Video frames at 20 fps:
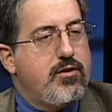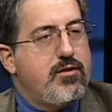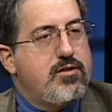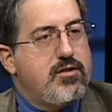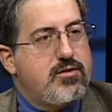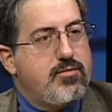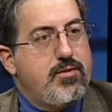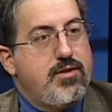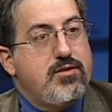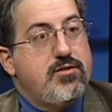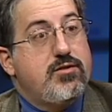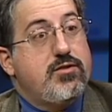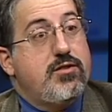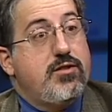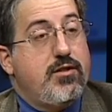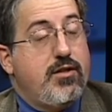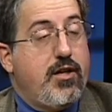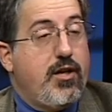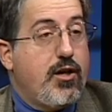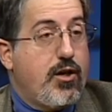It just means there's
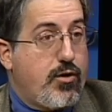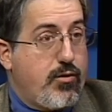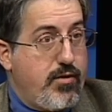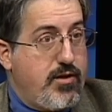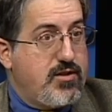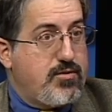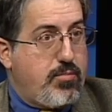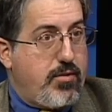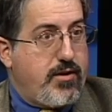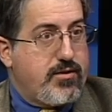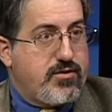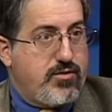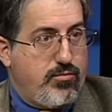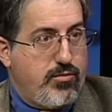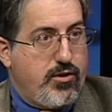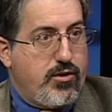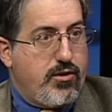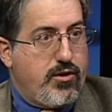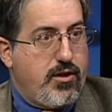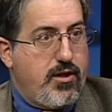an increased
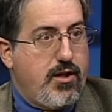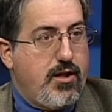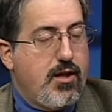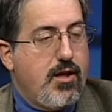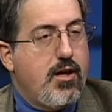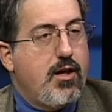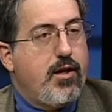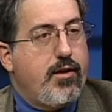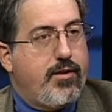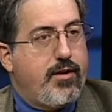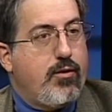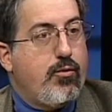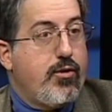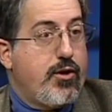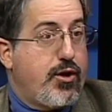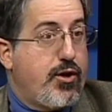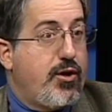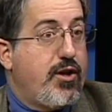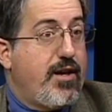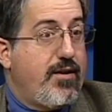possibility that we
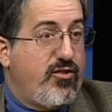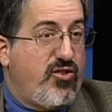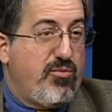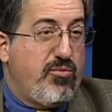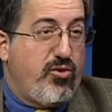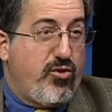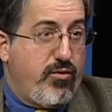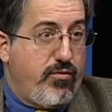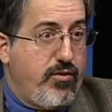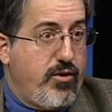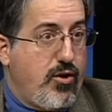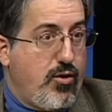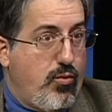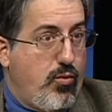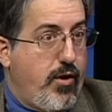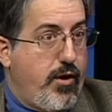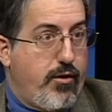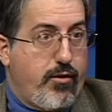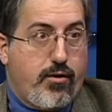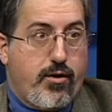could have some severe
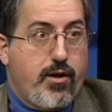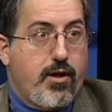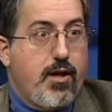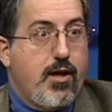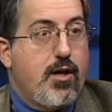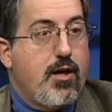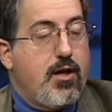weather.